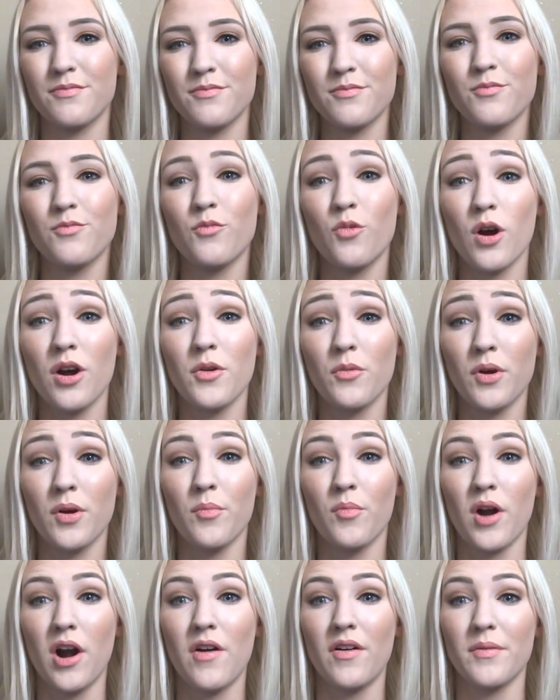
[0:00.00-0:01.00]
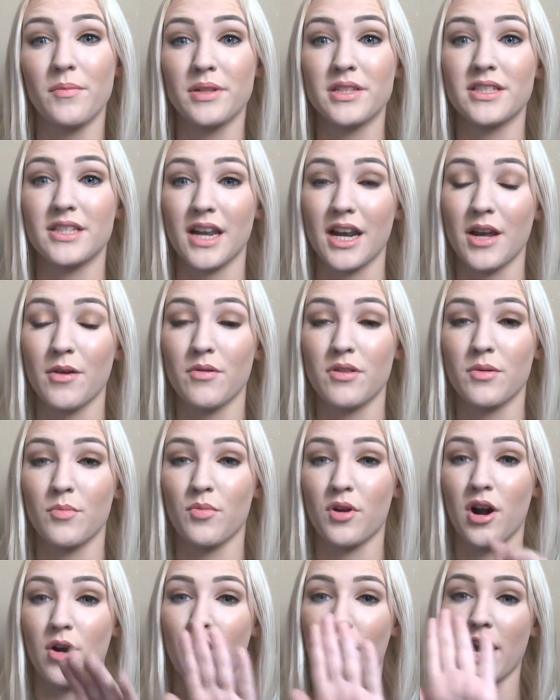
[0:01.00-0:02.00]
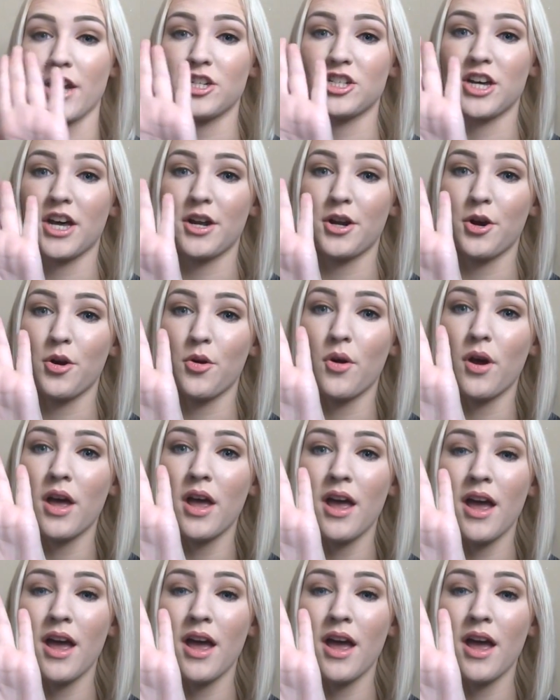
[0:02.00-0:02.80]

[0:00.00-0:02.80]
want to wear brown, I've been setting it with a brown eyeshadow.